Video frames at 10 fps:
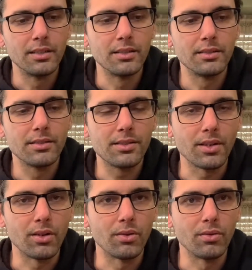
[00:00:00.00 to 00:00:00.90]

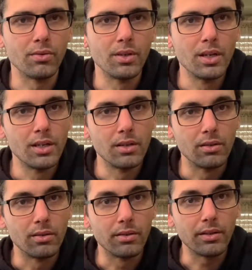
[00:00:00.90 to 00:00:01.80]
So
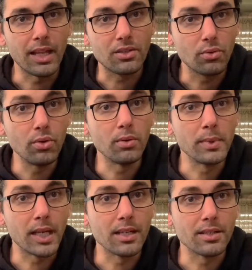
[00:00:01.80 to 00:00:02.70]
that's cool
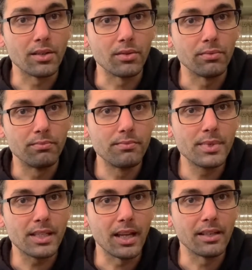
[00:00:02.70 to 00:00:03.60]
because it'll stay
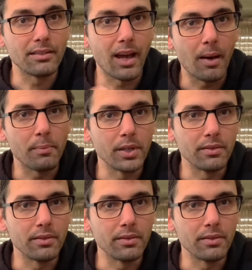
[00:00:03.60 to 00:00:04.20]
on top, but